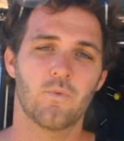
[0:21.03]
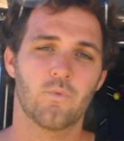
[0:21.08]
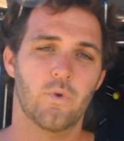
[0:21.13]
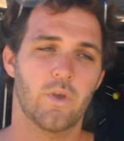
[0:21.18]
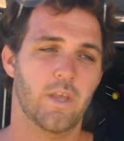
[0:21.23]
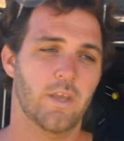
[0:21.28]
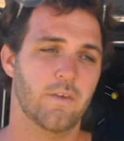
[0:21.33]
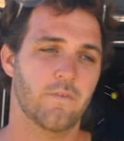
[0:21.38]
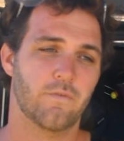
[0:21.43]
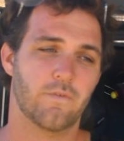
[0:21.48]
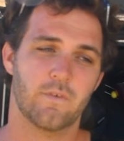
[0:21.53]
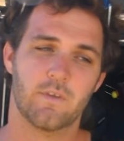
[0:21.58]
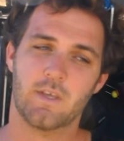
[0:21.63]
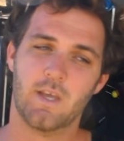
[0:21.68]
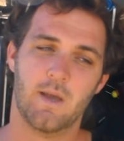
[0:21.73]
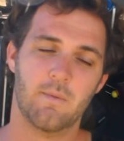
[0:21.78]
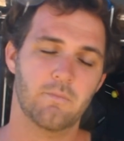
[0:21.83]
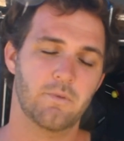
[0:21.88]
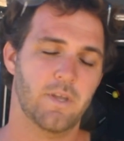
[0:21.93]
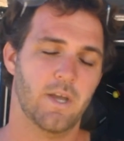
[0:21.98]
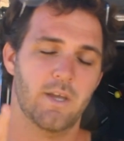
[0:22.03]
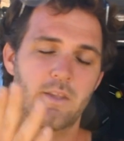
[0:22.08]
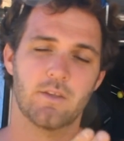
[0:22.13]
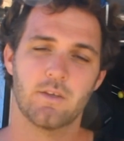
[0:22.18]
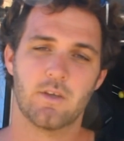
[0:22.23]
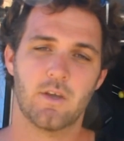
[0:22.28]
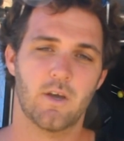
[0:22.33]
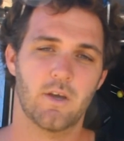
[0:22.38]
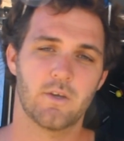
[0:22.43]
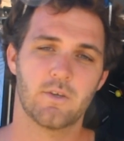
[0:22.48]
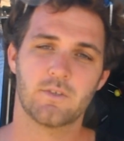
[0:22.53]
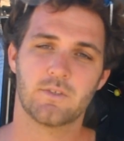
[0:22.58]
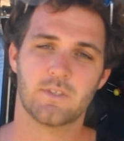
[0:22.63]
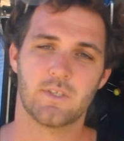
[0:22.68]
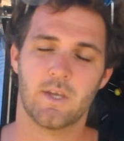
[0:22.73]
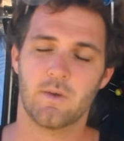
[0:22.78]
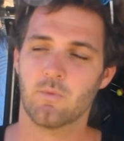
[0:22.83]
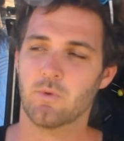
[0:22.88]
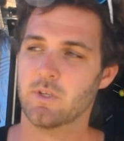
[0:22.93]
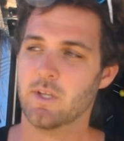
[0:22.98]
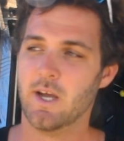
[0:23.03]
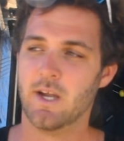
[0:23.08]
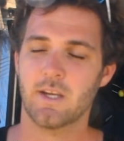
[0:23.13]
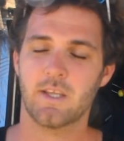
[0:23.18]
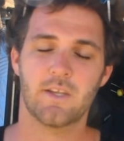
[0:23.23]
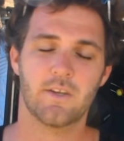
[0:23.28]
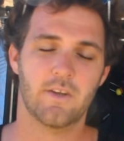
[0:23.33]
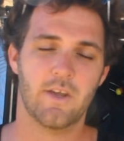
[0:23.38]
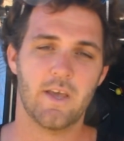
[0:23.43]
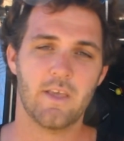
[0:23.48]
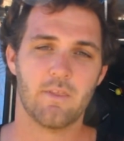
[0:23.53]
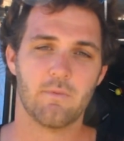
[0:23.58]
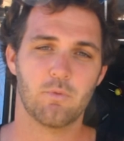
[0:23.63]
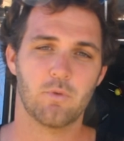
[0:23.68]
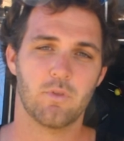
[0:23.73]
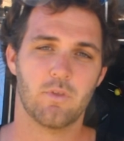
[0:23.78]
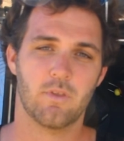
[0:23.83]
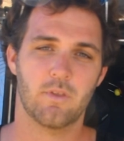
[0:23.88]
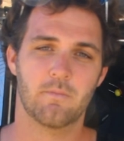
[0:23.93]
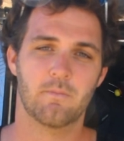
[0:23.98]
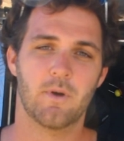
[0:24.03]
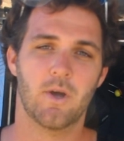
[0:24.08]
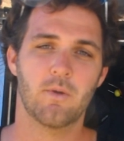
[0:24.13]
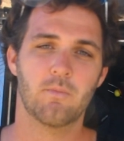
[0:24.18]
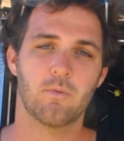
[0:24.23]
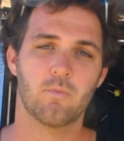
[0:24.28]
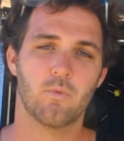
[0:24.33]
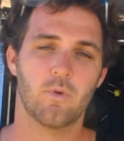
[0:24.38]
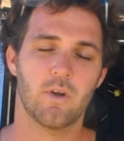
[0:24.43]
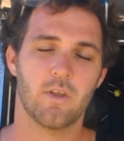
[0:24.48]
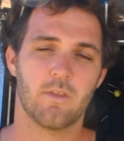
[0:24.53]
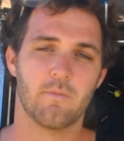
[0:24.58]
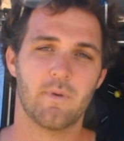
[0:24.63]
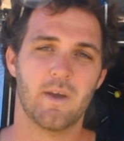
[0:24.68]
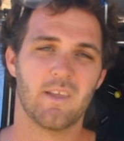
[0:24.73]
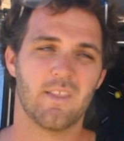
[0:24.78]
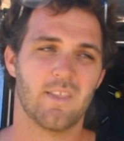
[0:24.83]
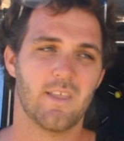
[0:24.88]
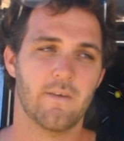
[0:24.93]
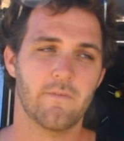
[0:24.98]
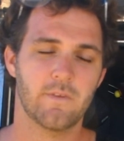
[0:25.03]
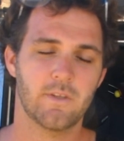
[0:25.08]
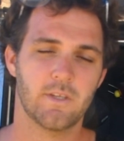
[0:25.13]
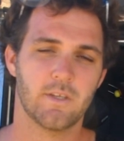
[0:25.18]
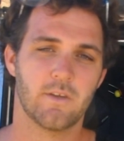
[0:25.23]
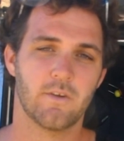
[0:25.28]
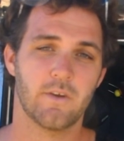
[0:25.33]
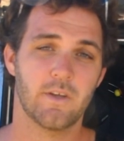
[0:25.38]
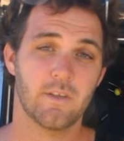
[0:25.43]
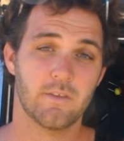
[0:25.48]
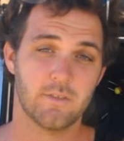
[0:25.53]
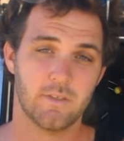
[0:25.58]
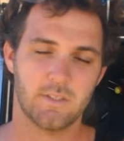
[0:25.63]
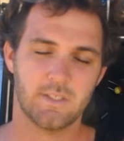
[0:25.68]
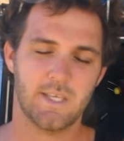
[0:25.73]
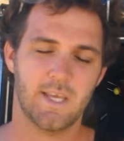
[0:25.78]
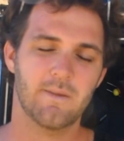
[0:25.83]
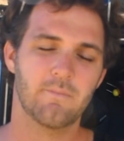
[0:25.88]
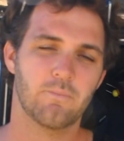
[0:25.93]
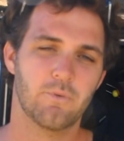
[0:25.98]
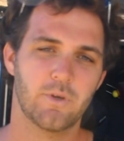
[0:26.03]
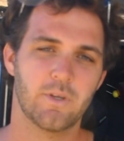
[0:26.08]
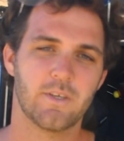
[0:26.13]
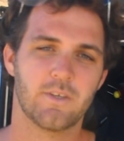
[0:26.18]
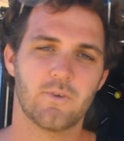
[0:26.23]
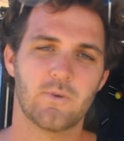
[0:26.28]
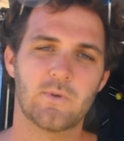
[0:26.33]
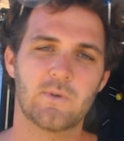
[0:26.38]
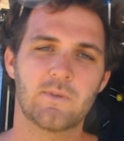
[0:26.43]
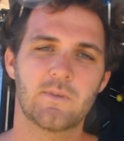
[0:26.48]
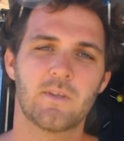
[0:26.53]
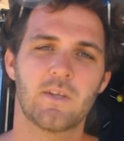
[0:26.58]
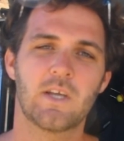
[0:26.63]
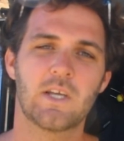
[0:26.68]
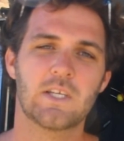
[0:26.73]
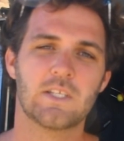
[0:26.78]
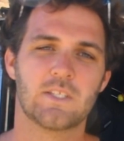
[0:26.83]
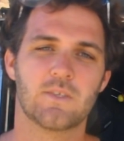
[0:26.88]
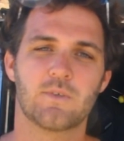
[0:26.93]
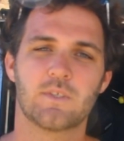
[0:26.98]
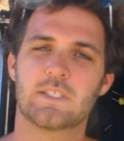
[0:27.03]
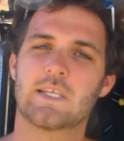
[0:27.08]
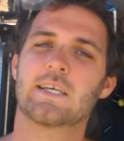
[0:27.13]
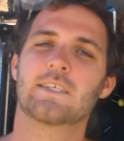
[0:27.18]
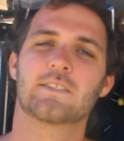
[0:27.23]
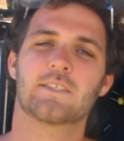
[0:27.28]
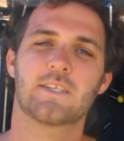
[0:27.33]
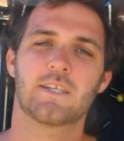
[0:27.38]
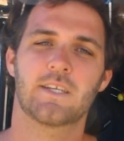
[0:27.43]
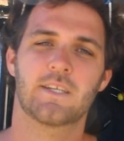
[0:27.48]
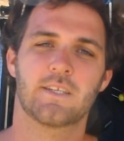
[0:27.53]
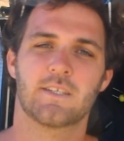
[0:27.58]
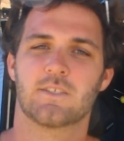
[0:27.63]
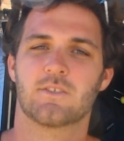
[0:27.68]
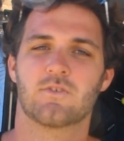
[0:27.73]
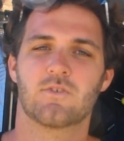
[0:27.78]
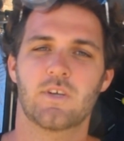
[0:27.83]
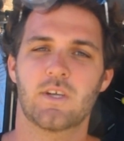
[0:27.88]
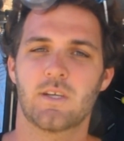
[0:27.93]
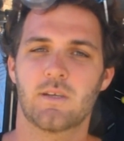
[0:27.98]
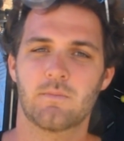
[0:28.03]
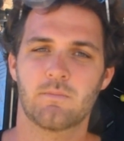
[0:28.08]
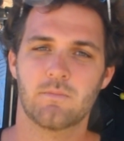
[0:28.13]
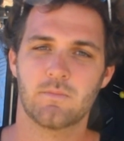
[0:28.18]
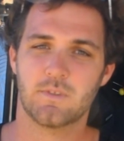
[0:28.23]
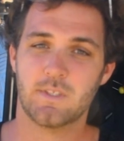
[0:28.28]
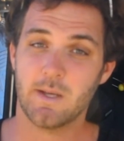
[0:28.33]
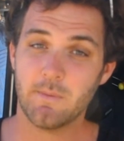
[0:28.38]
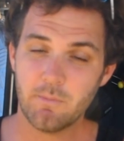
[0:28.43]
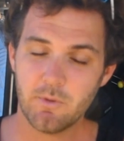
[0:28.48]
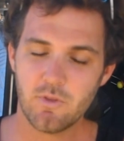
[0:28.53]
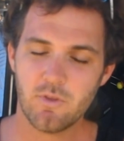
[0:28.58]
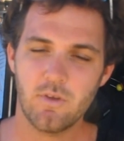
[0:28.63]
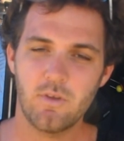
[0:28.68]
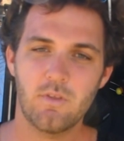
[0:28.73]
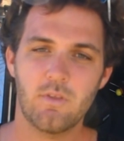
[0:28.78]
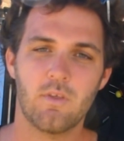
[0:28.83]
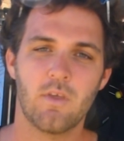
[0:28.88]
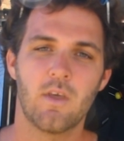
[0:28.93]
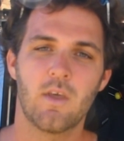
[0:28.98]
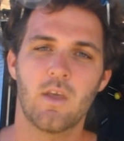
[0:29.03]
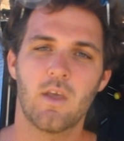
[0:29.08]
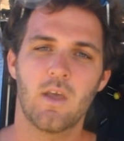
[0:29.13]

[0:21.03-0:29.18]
We've come down the coast and we're down here in Esperance at the moment where it's about 7 degrees, so it's getting pretty cool. So we tested it in extreme temperatures.